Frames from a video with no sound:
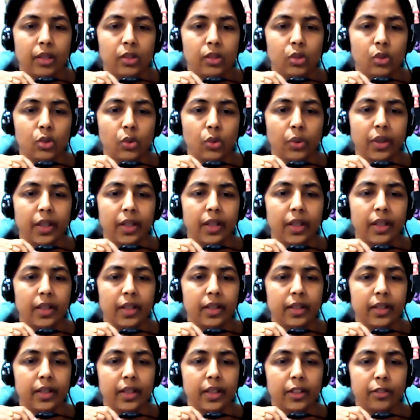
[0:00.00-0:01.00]
So
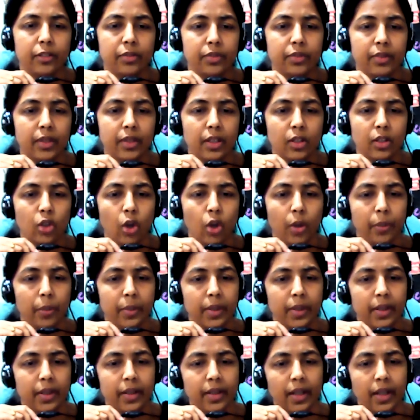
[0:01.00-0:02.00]
here, if the
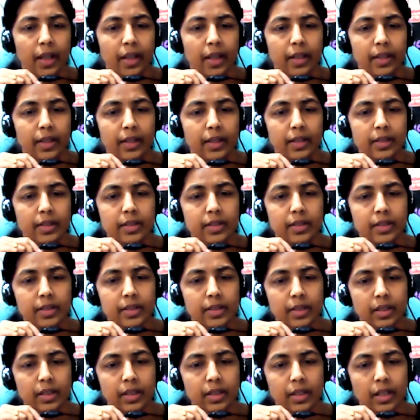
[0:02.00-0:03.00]
dominant alleles
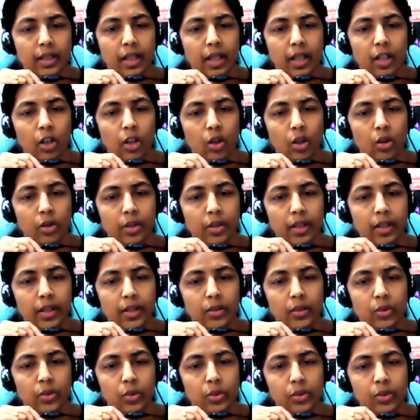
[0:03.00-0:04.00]
allow the
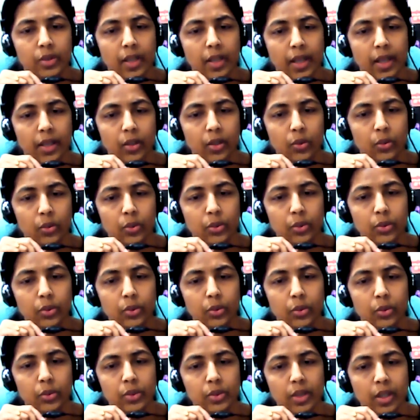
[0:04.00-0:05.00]
heterozygote
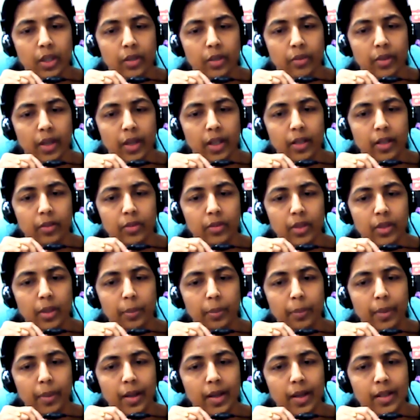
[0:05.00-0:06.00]
to survive the
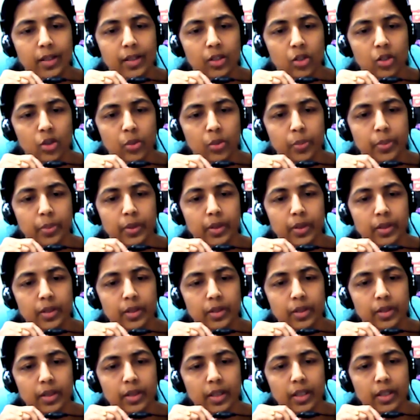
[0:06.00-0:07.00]
past
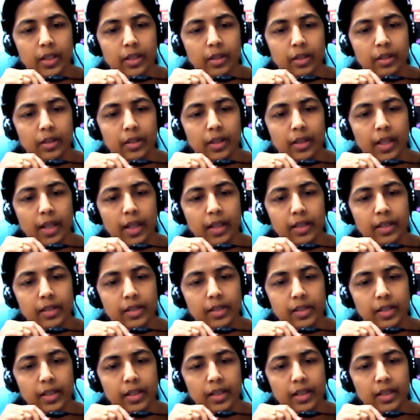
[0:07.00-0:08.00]
birth, it can
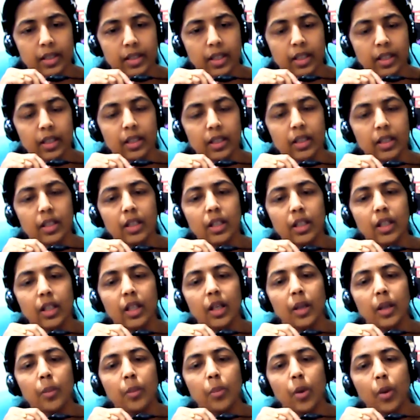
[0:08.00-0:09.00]
see the
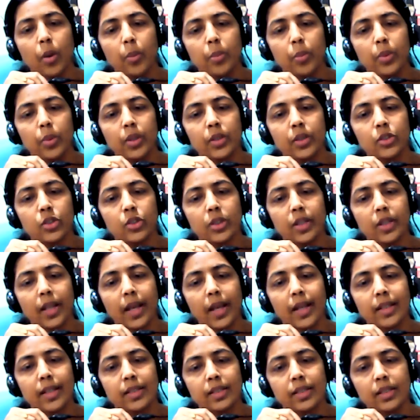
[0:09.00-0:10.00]
population
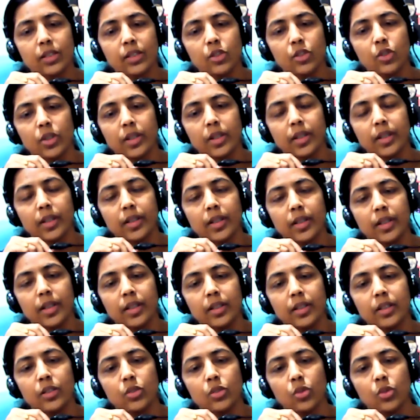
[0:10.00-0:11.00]
as a genetic
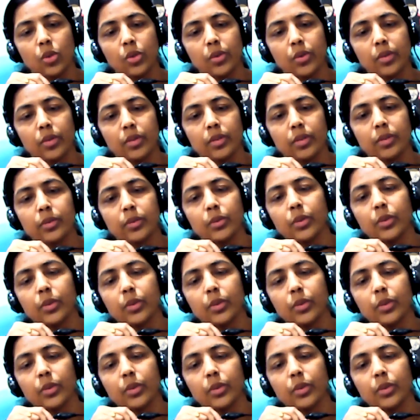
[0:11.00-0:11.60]
disorder.